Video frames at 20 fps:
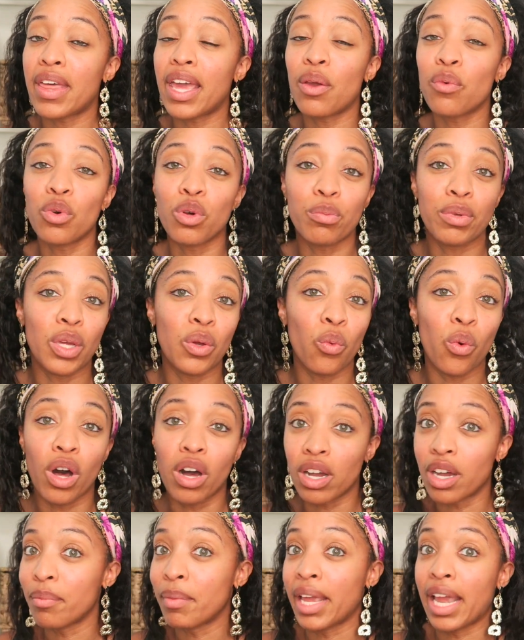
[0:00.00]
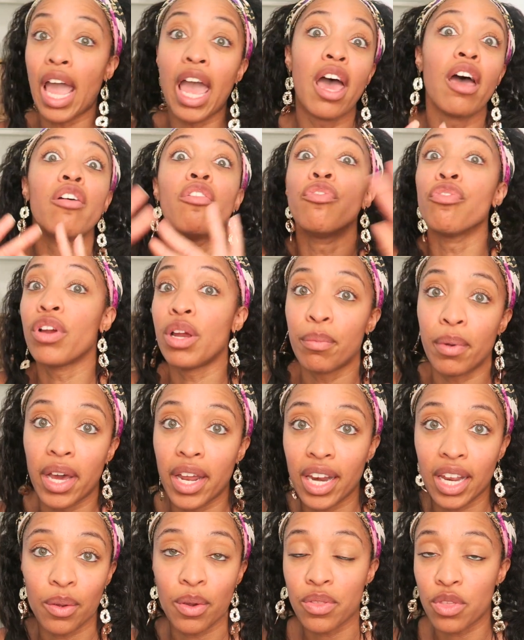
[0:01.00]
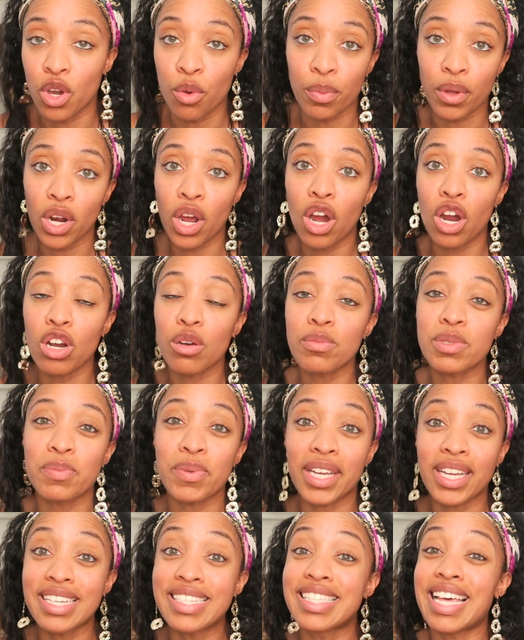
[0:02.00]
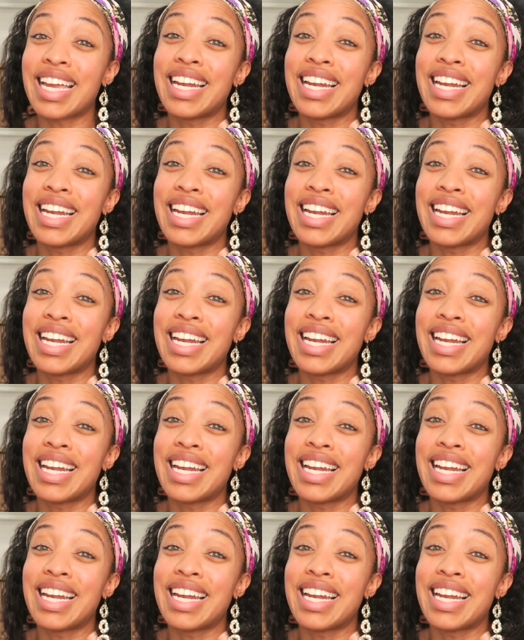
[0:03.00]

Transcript: they will be welcoming everybody with open arms because